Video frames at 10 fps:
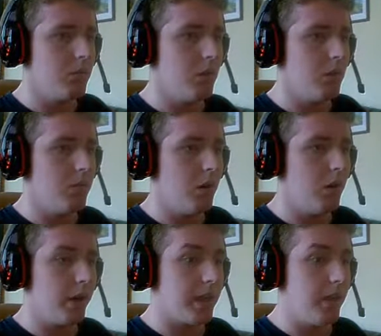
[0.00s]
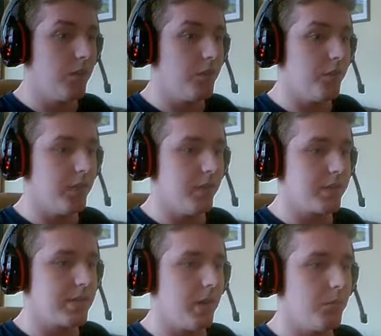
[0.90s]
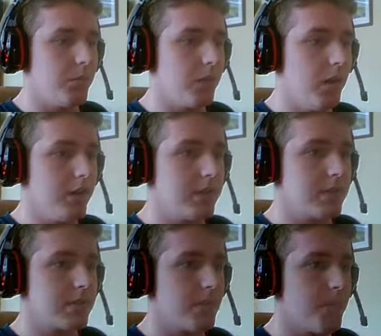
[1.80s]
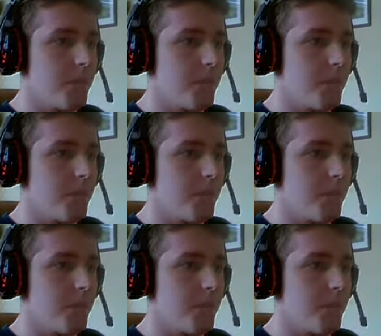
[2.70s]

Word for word: Whoa. Oh, okay, another videotape. Nice.